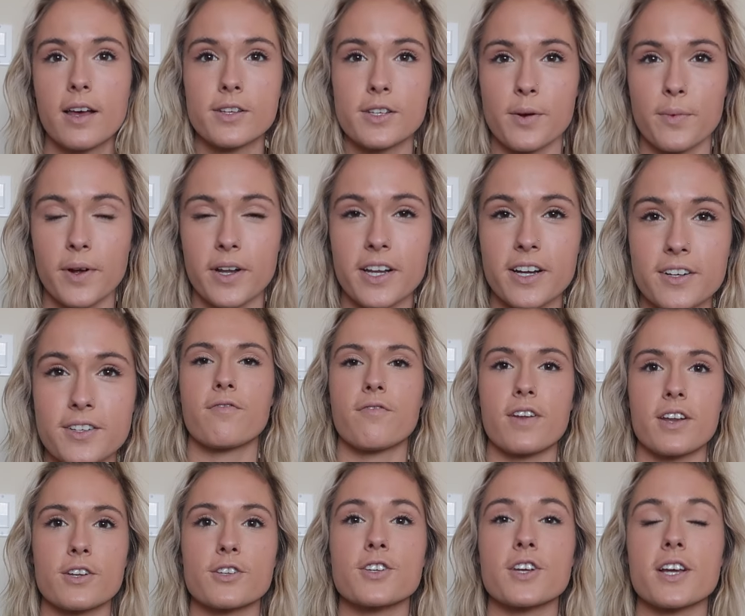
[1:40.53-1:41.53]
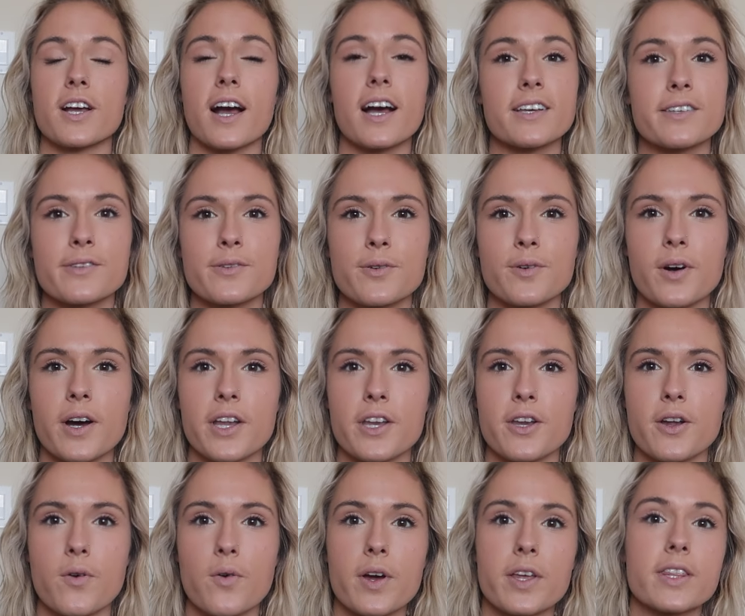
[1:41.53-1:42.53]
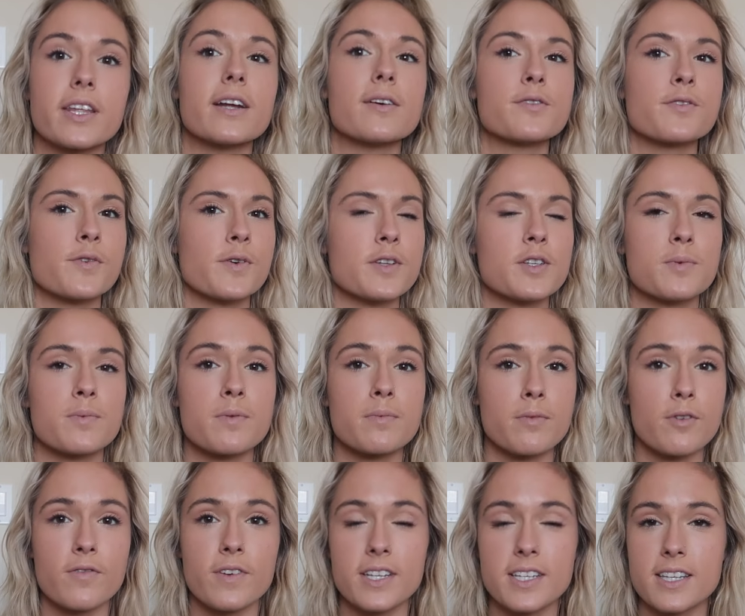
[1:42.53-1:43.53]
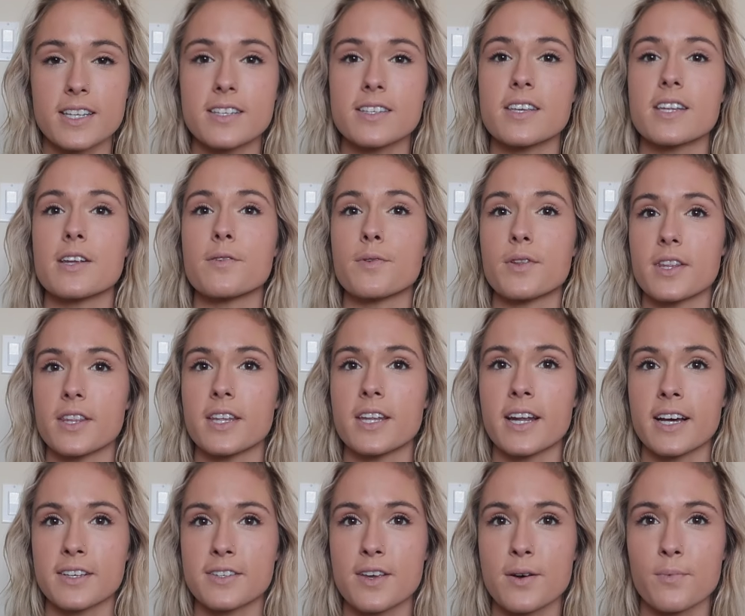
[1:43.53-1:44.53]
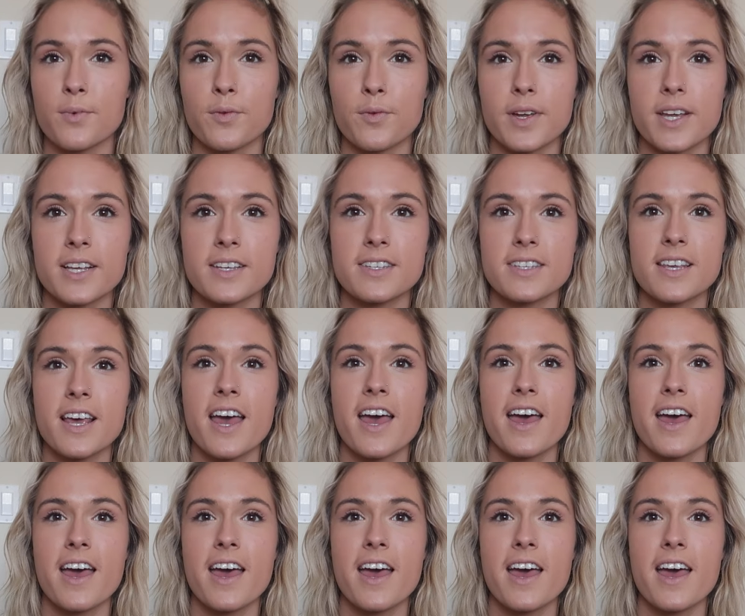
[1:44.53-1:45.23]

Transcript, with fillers: somewhere in here finishing high school and knowing that I was going to be moving to the city within the next couple weeks.